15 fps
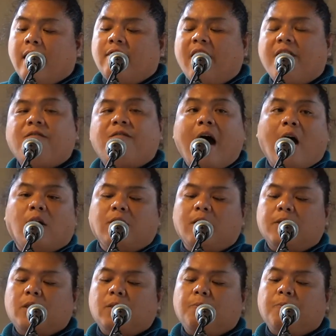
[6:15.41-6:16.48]
They found
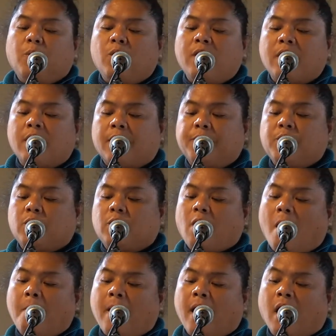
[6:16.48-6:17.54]
a spoon in her
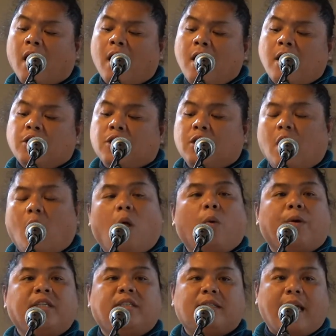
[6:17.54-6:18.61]
stomach. She
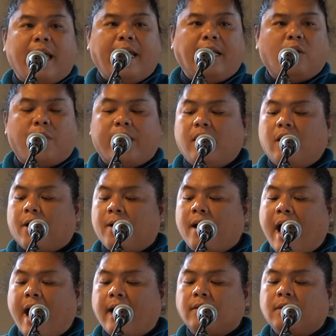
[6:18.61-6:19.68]
always ate with her
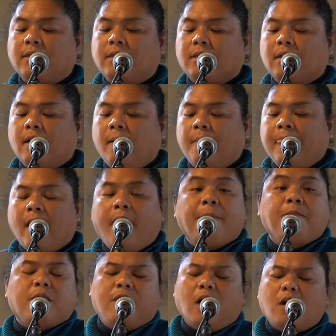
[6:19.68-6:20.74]
hands.
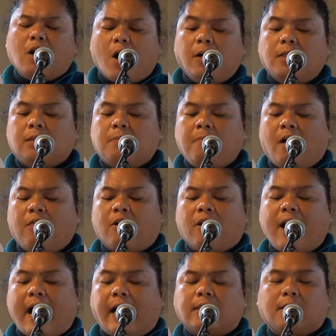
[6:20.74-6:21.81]
The girl's
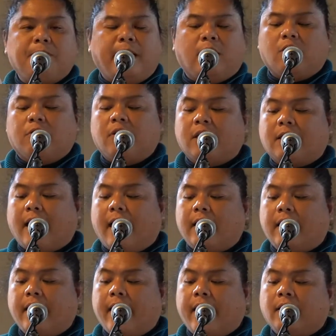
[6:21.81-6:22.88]
mother asked me to
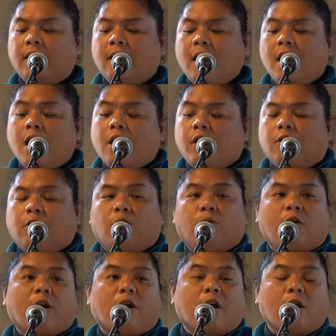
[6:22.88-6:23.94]
retaliate. You
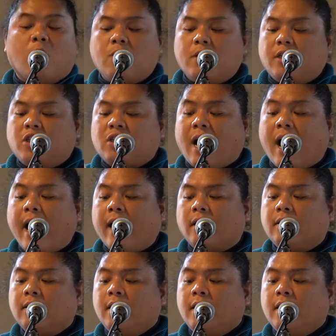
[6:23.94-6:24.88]
took her only child.